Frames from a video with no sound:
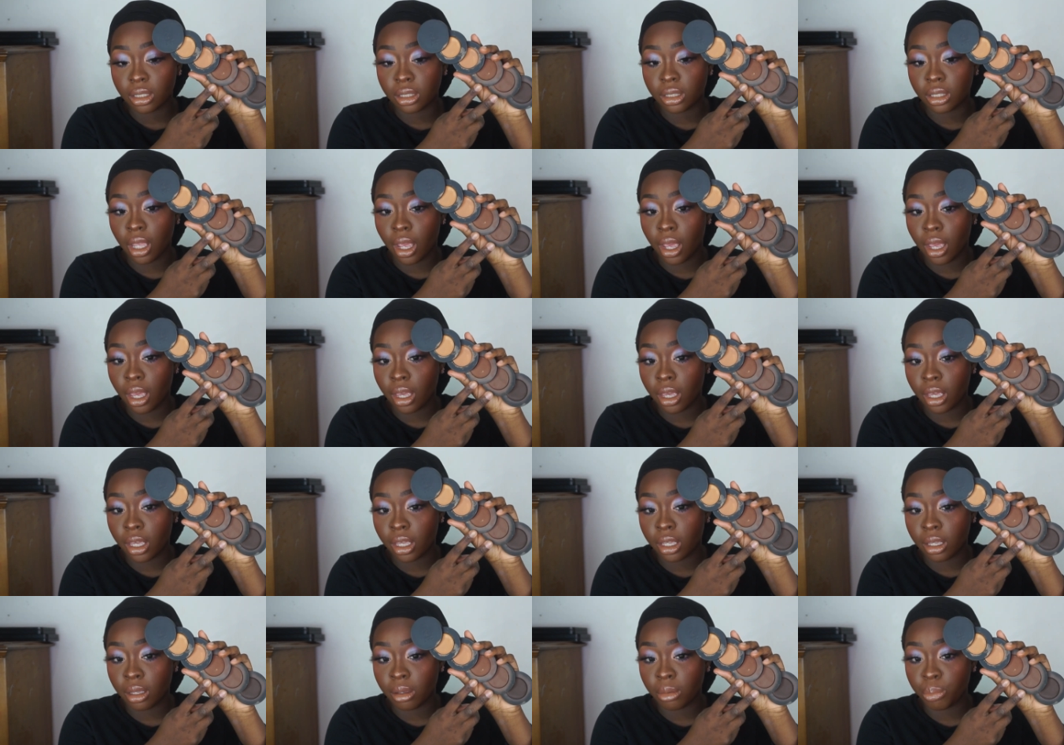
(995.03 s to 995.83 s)

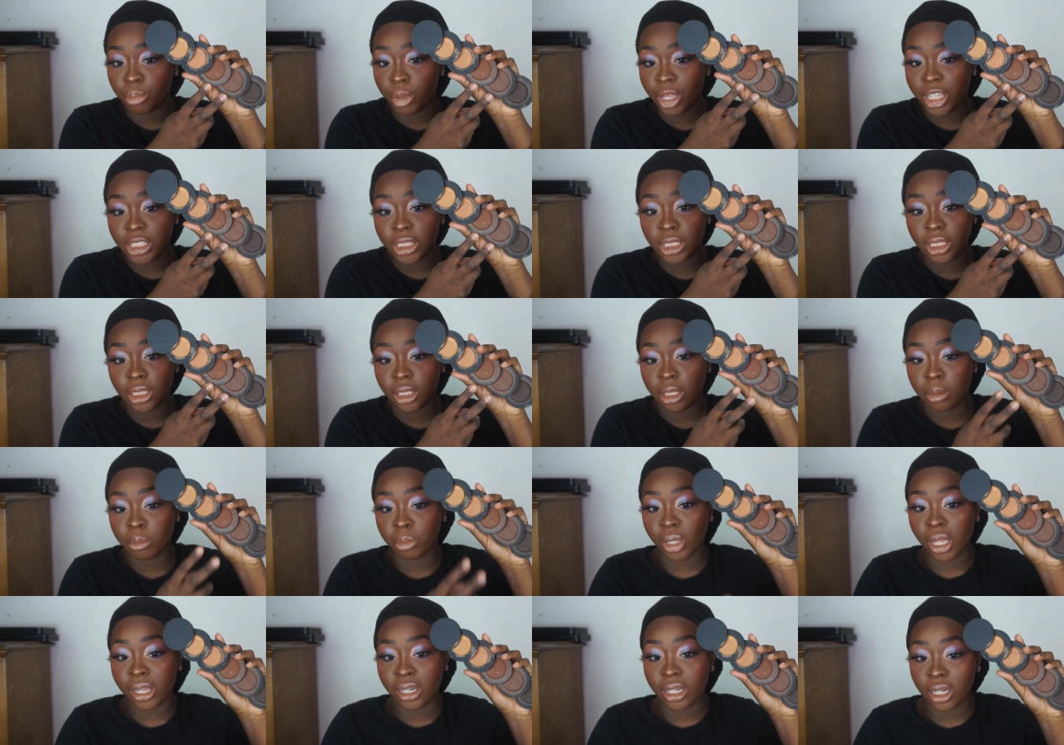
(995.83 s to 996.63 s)
They basically
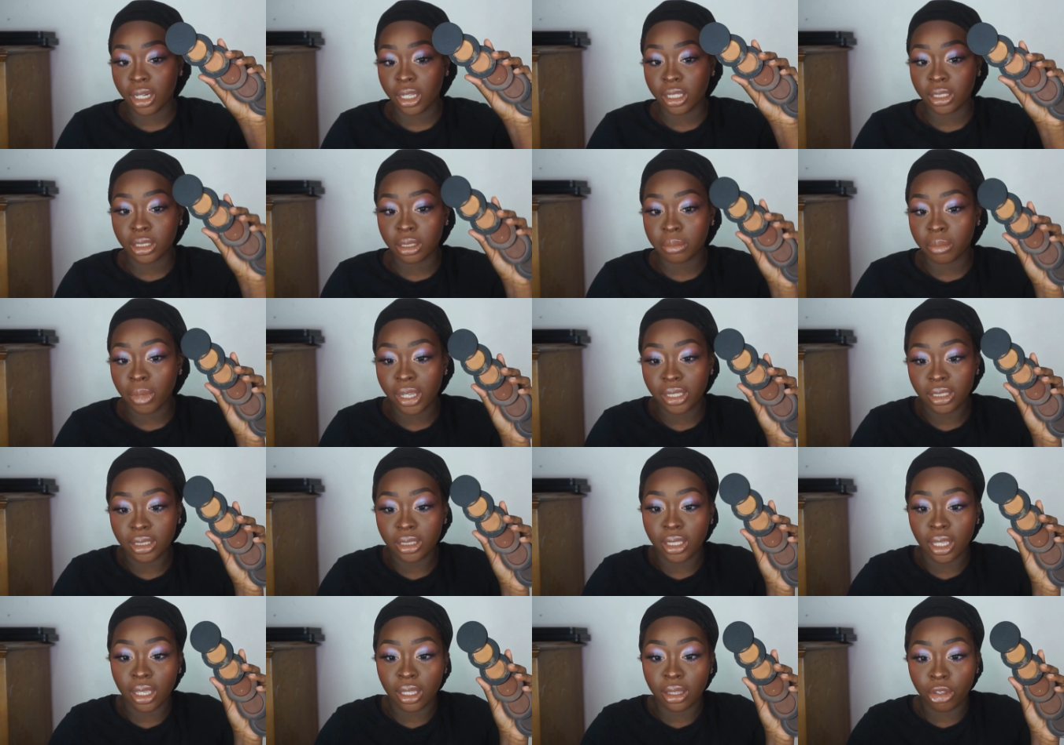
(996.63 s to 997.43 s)
blended into my
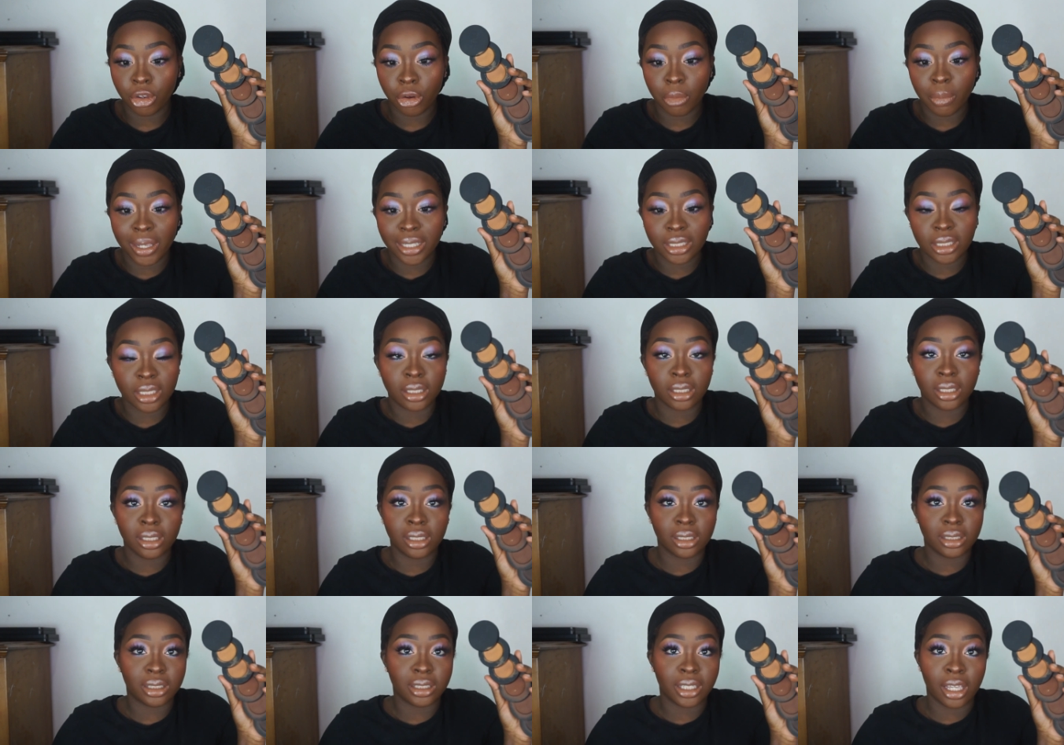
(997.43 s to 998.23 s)
skin. They're
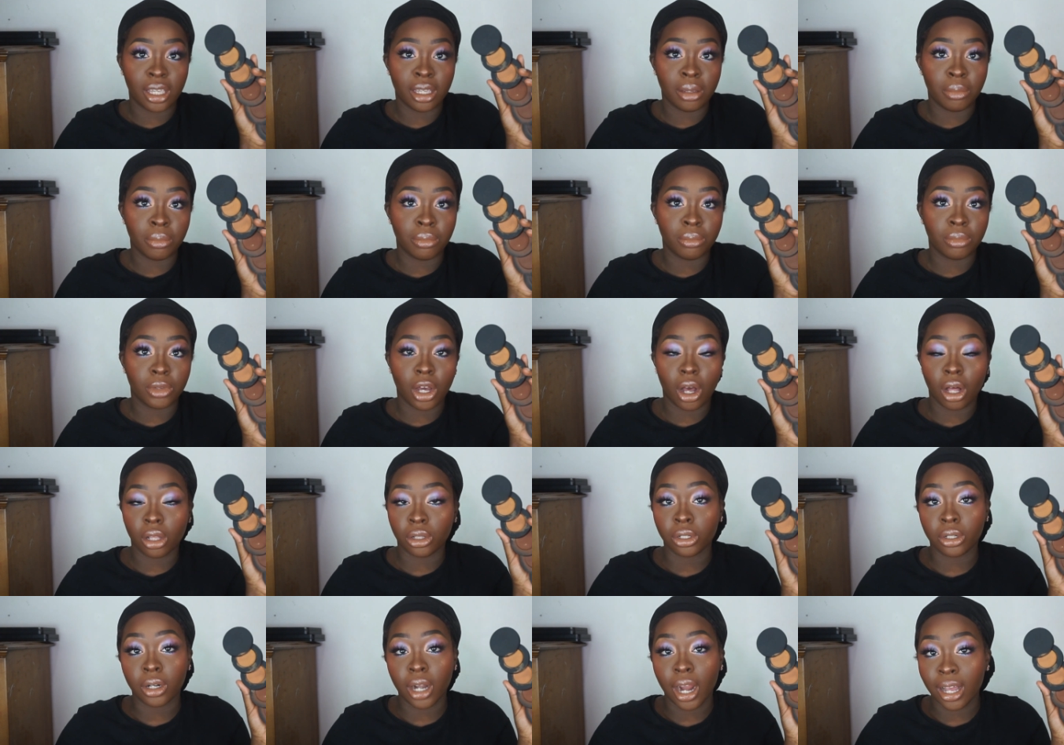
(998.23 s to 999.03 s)
basically the same
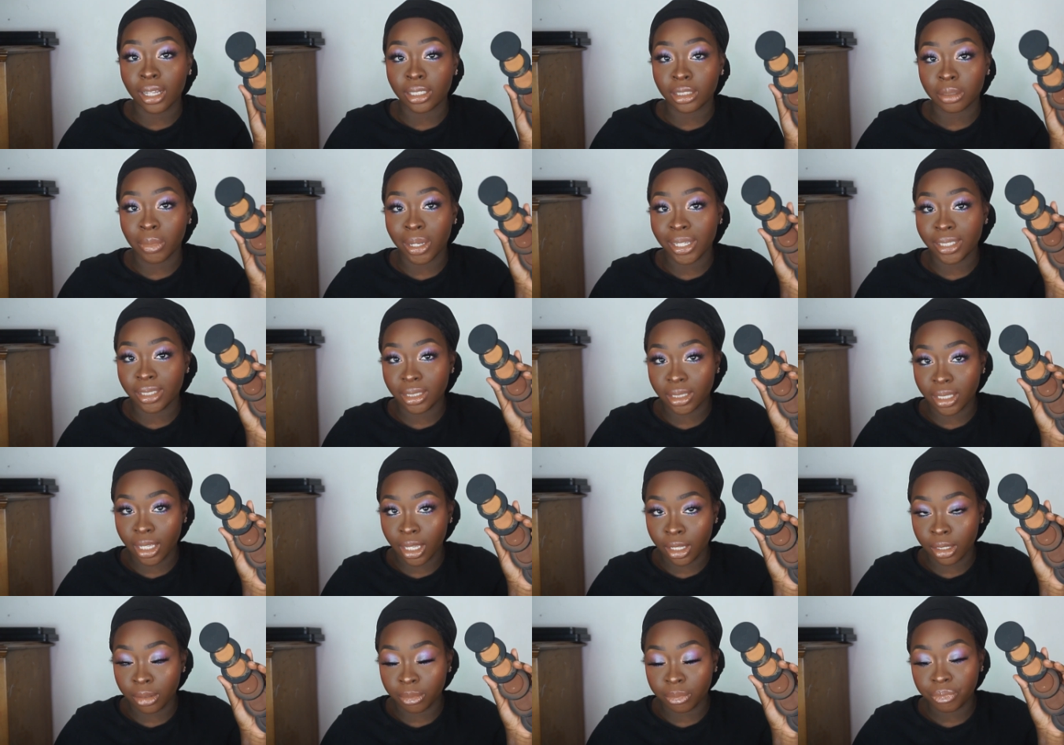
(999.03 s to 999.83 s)
color as my
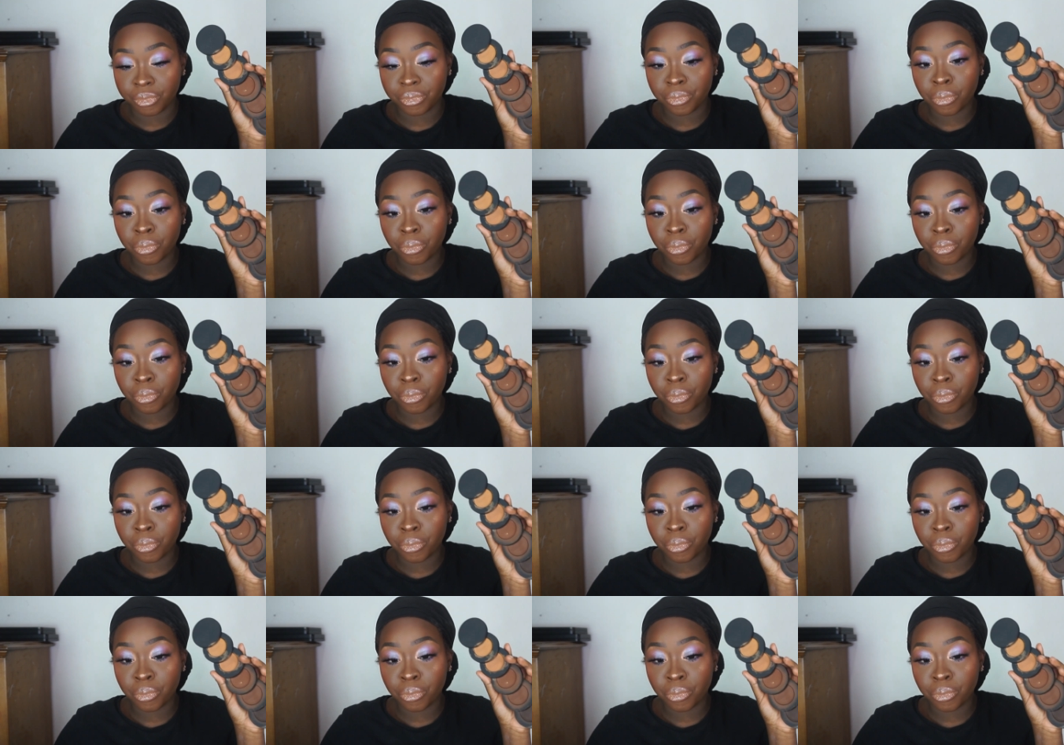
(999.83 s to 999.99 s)
skin.